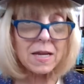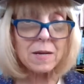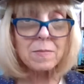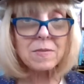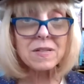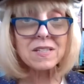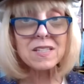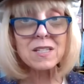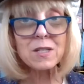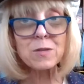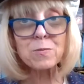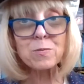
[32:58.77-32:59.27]

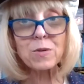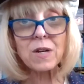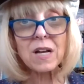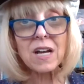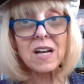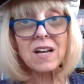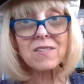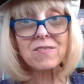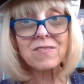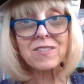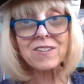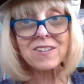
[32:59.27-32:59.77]
Mrs.
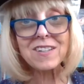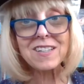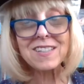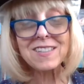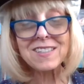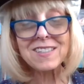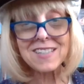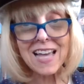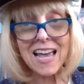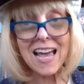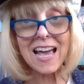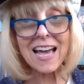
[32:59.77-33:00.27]
Brown very
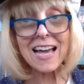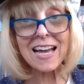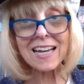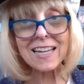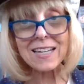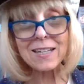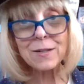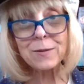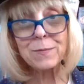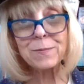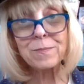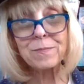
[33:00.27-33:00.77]

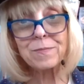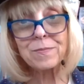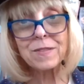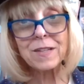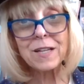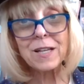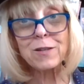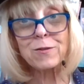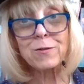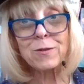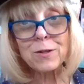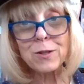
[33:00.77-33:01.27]
sad,
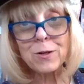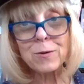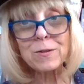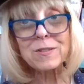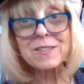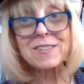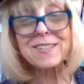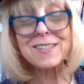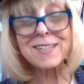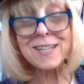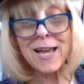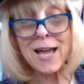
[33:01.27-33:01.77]
because we know what's
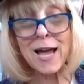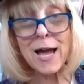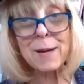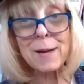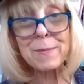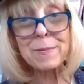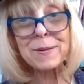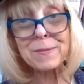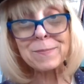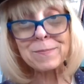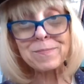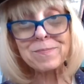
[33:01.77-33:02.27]
going to
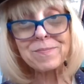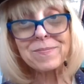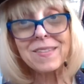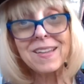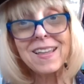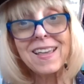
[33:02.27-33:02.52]
happen.